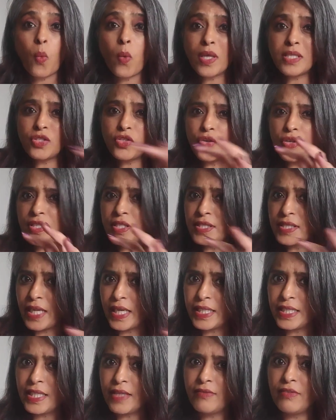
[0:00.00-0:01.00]
once your
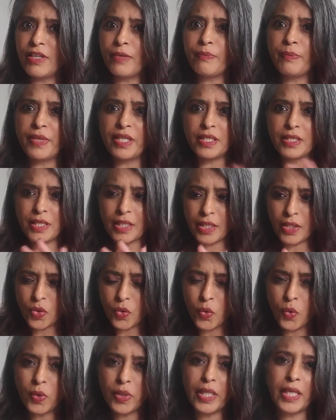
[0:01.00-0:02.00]
design development and the
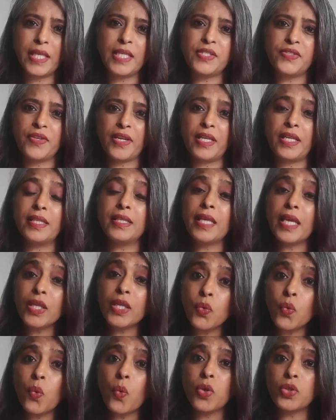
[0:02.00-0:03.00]
whole thing is ready, then
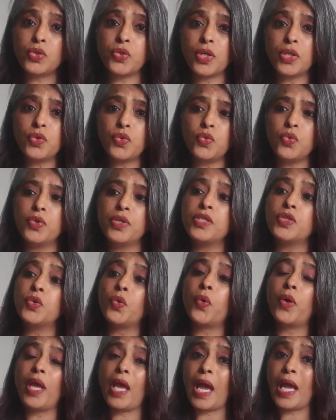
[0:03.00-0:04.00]
what you can do is,
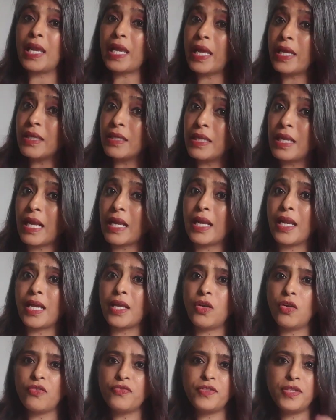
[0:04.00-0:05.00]
okay, I like
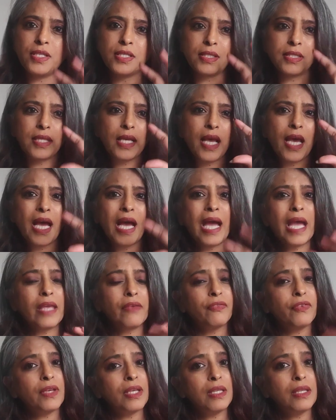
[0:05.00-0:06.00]
neckline of this, I
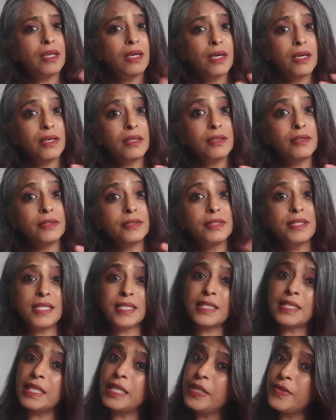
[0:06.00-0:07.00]
feel
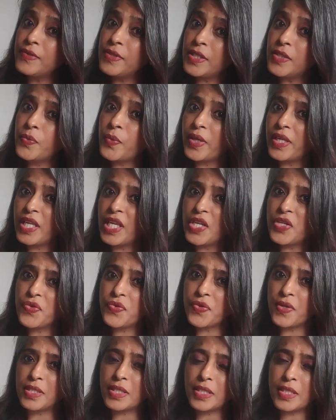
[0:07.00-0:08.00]
this sleeves is very
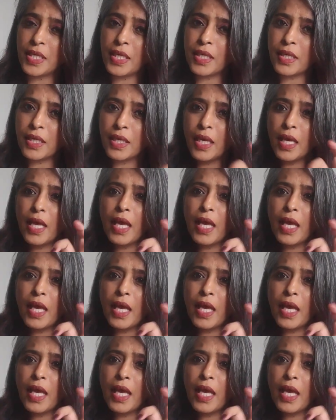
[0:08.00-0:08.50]
interesting,